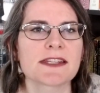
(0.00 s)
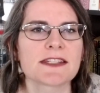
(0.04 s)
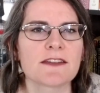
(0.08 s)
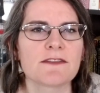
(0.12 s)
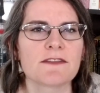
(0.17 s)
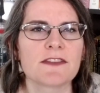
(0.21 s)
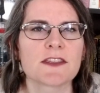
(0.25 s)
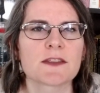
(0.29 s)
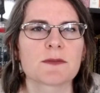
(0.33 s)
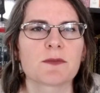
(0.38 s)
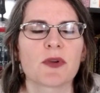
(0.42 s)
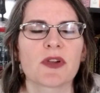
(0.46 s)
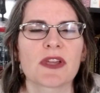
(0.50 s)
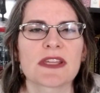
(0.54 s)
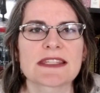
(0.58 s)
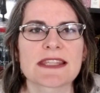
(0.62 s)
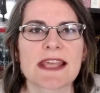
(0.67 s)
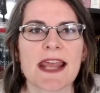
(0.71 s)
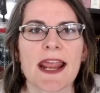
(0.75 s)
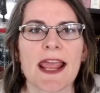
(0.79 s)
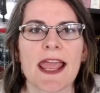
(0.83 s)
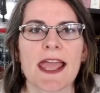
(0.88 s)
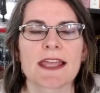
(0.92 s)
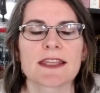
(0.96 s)
of this book is
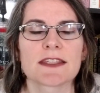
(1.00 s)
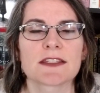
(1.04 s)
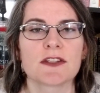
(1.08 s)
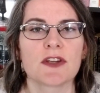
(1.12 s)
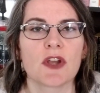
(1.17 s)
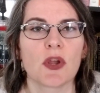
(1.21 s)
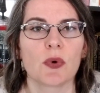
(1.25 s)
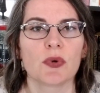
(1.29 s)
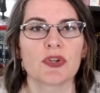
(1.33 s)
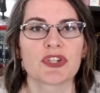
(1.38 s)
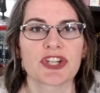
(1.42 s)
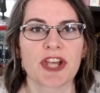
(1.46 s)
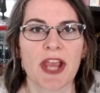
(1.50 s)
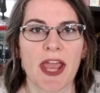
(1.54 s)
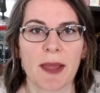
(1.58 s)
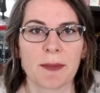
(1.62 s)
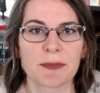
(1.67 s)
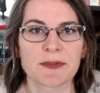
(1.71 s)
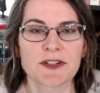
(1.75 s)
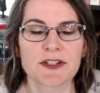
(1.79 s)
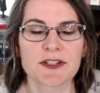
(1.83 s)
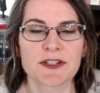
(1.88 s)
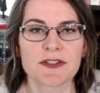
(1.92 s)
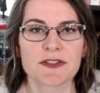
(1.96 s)
that it has no
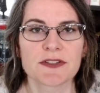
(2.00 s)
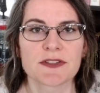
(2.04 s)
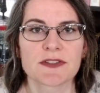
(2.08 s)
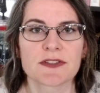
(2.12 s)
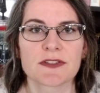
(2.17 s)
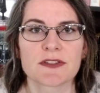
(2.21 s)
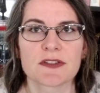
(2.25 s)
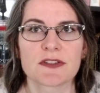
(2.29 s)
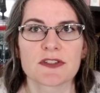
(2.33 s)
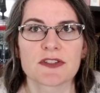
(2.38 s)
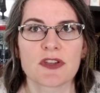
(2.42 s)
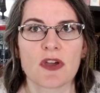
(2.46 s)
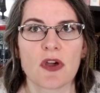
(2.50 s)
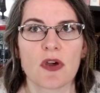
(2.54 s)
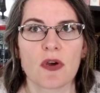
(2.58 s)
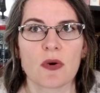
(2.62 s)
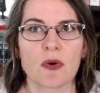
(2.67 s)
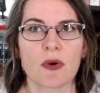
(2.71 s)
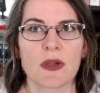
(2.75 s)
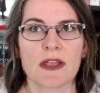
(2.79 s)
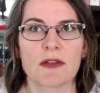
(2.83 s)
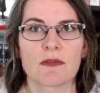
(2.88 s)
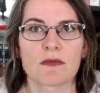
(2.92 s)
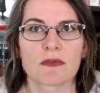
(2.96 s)
chapters,
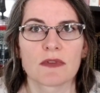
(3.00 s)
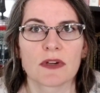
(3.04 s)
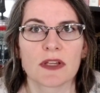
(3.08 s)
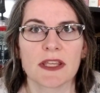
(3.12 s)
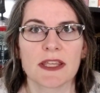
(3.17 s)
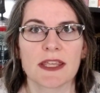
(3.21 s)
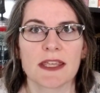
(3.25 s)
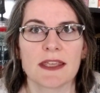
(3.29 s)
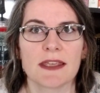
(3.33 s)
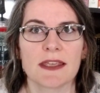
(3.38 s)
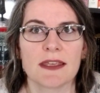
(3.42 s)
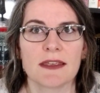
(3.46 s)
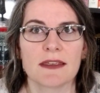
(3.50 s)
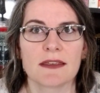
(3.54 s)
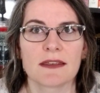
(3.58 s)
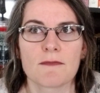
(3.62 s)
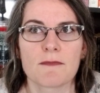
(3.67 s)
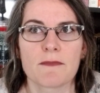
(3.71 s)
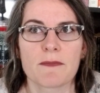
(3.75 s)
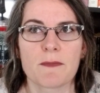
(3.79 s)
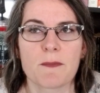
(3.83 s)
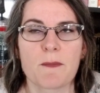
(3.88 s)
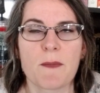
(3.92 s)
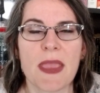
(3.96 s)
so it really
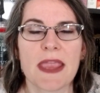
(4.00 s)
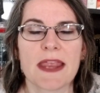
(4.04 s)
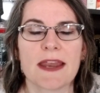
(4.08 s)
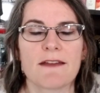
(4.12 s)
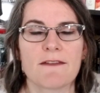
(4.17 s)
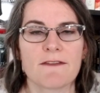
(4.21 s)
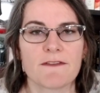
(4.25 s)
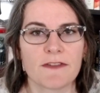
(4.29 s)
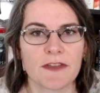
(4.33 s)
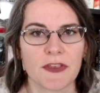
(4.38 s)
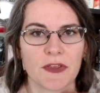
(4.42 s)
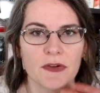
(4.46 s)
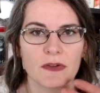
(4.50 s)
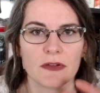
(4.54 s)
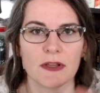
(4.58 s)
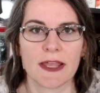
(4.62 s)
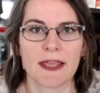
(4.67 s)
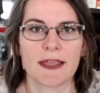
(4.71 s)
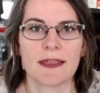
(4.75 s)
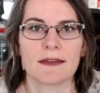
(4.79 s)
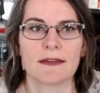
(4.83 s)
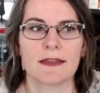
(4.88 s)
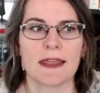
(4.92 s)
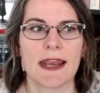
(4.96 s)
made it feel
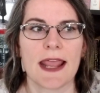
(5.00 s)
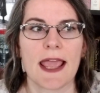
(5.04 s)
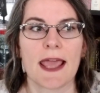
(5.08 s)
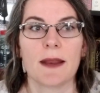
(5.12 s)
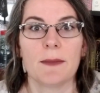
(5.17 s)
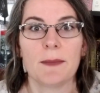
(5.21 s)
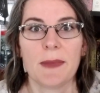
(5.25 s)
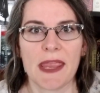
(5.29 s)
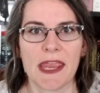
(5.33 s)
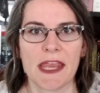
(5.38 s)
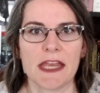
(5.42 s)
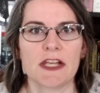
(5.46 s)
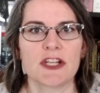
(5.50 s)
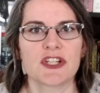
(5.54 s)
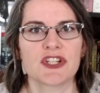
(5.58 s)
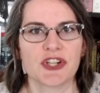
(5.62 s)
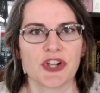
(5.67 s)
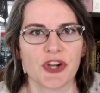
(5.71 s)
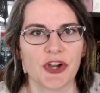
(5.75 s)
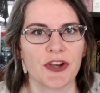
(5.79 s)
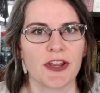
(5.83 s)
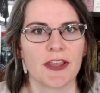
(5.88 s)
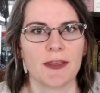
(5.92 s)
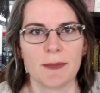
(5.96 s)
like it had a
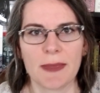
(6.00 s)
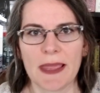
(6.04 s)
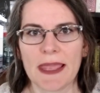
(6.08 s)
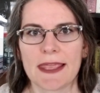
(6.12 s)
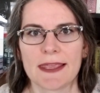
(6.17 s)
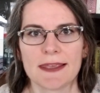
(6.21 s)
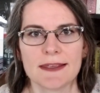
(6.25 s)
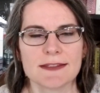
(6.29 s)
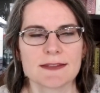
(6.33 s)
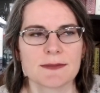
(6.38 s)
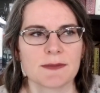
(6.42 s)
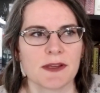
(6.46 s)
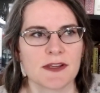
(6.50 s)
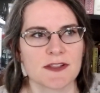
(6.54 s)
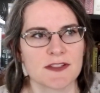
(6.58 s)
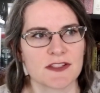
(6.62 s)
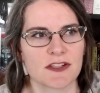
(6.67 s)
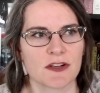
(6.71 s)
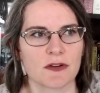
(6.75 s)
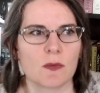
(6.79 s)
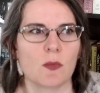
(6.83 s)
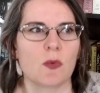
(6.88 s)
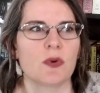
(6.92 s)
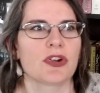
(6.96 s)
page-turning pace, because
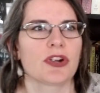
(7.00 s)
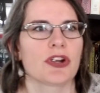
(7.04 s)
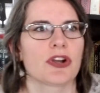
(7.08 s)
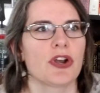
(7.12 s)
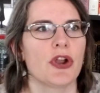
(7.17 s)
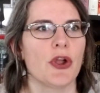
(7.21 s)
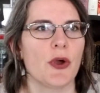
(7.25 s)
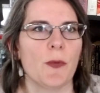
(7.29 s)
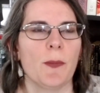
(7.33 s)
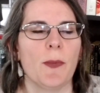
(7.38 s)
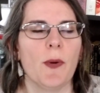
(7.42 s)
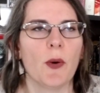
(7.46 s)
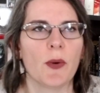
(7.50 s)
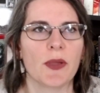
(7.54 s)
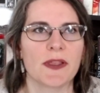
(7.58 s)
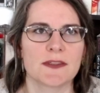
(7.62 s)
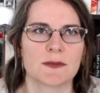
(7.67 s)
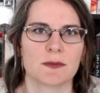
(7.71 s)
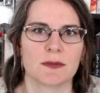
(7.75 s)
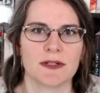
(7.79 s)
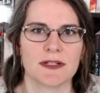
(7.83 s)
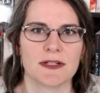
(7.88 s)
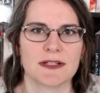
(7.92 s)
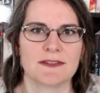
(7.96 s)
there were no
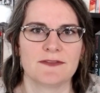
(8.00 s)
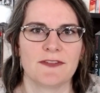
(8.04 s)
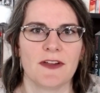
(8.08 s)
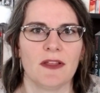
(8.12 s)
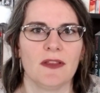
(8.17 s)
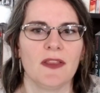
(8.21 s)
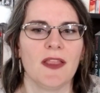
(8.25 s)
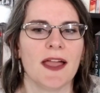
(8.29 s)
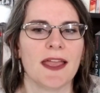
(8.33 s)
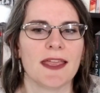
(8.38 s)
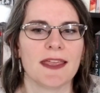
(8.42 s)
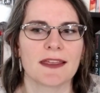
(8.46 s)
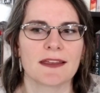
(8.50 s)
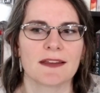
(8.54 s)
points where it felt like,